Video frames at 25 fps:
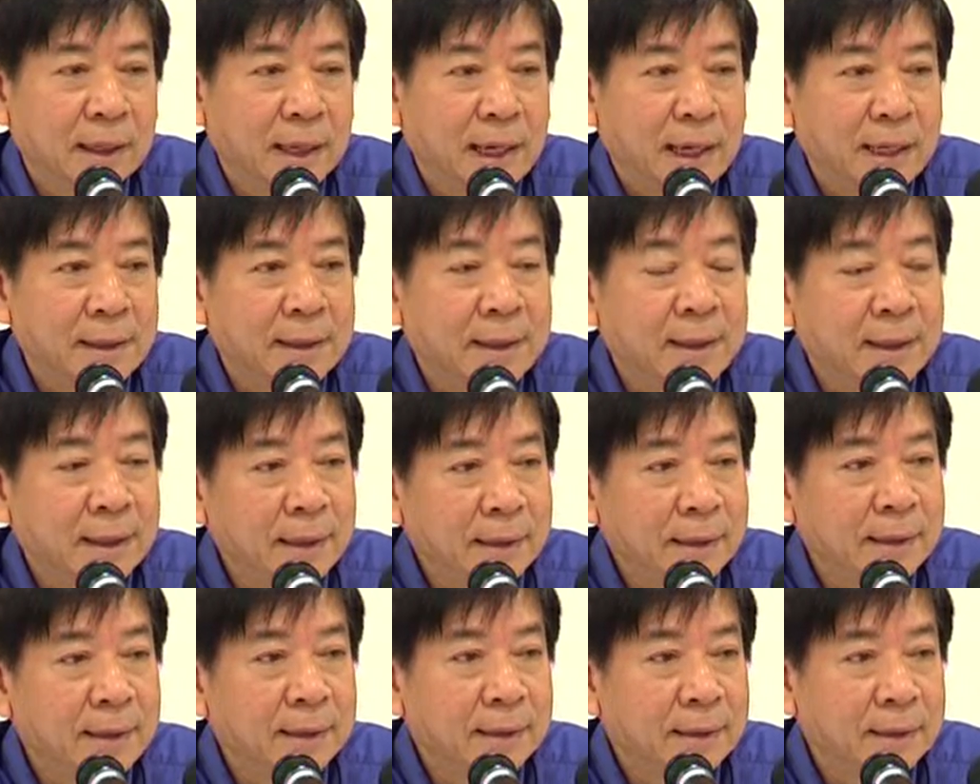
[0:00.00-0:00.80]
I
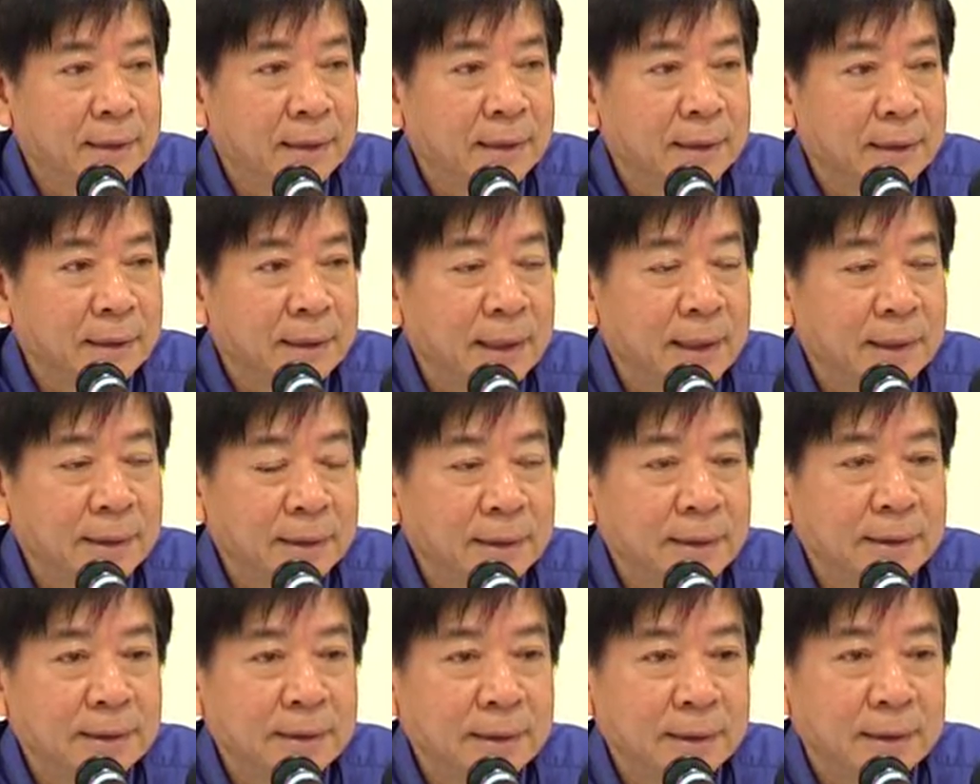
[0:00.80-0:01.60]
think that
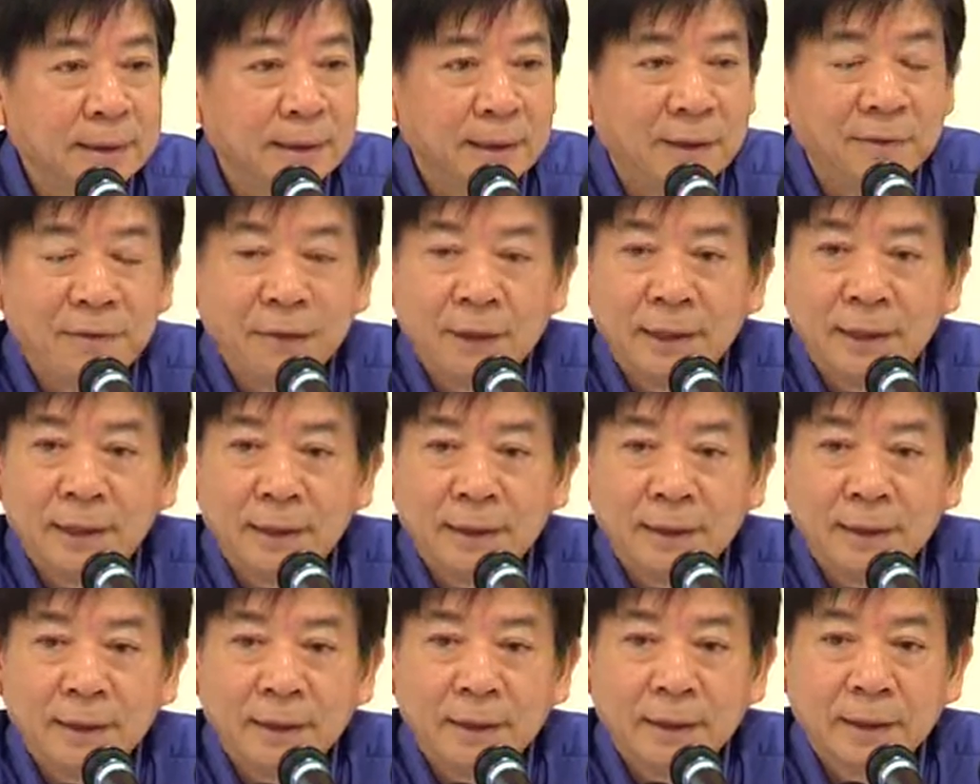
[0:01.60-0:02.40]
is difficult.
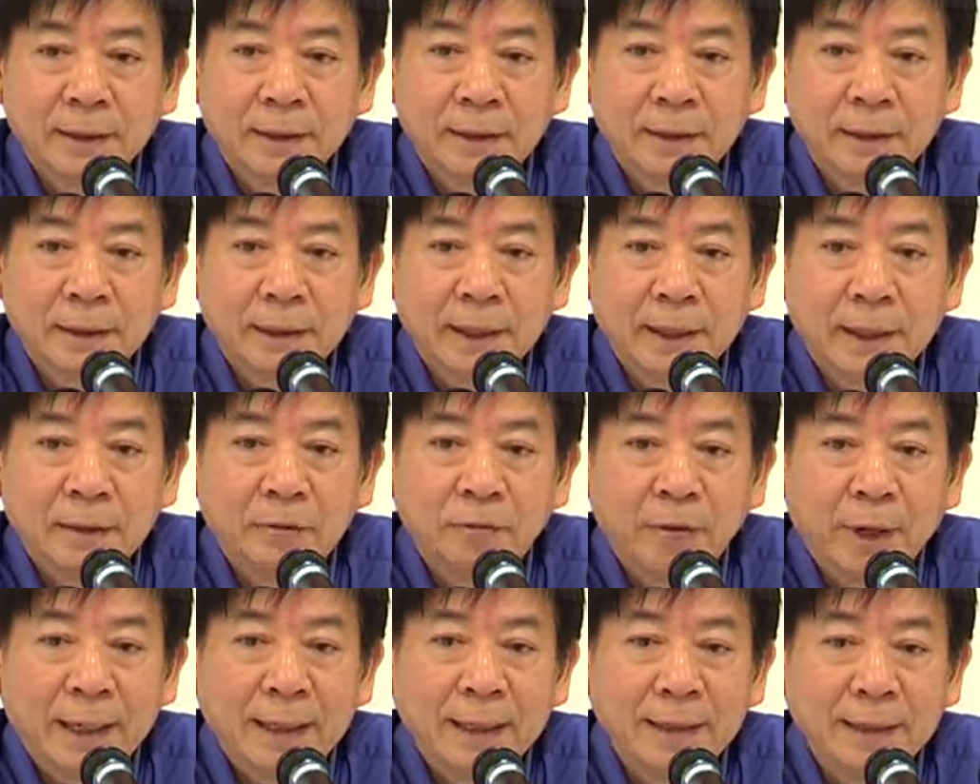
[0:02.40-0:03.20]

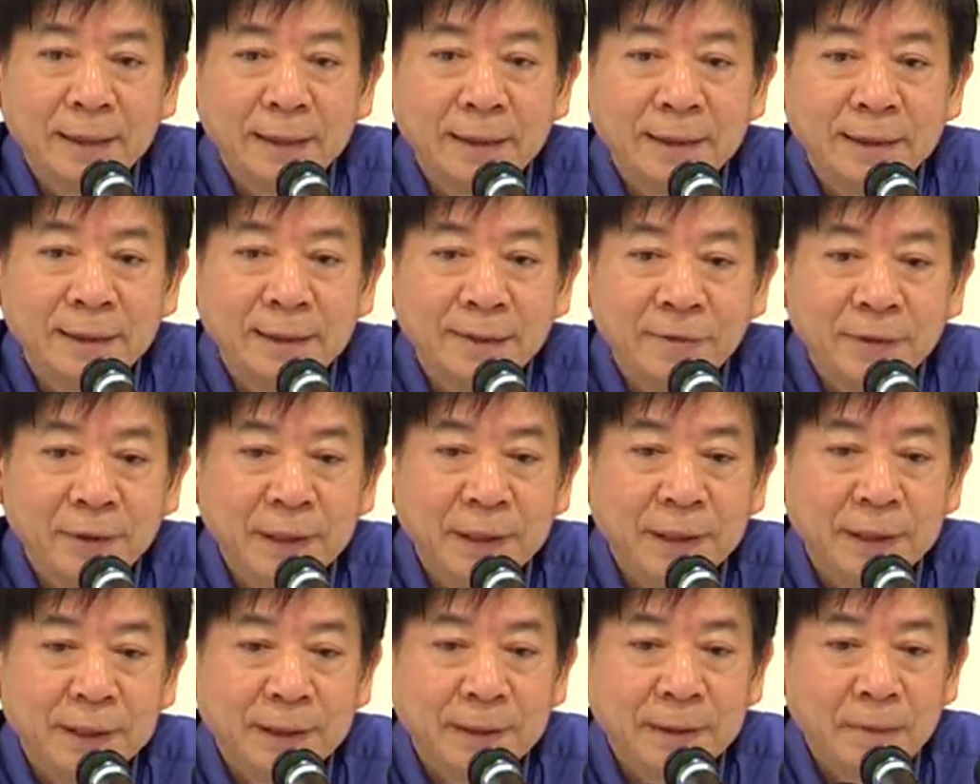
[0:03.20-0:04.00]
And when it is
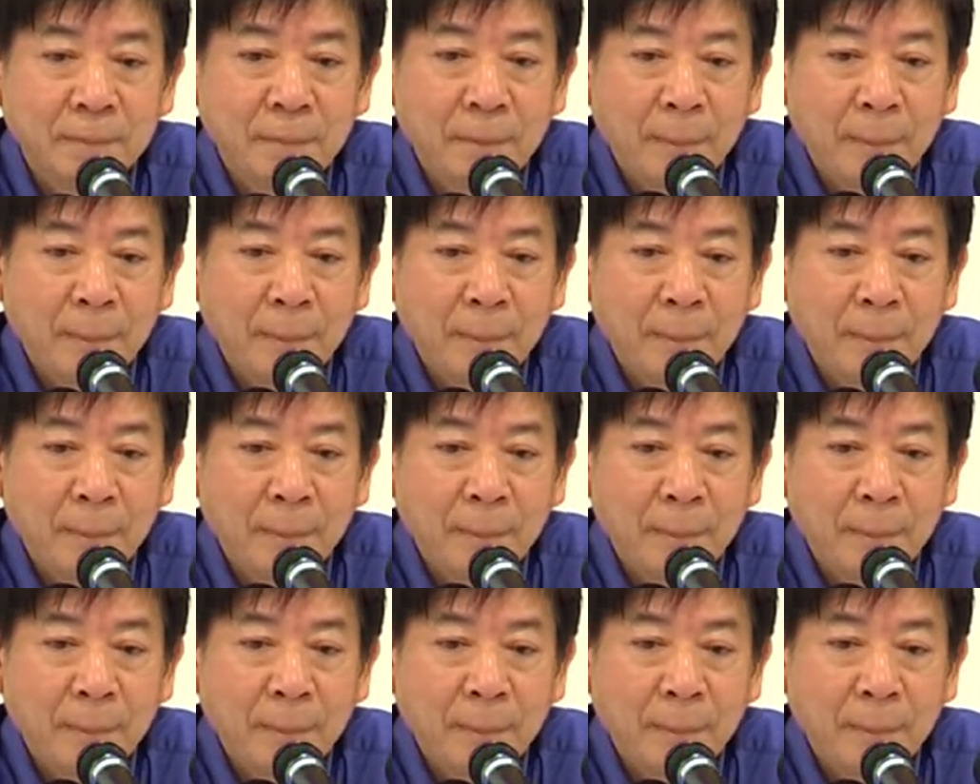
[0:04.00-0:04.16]
difficult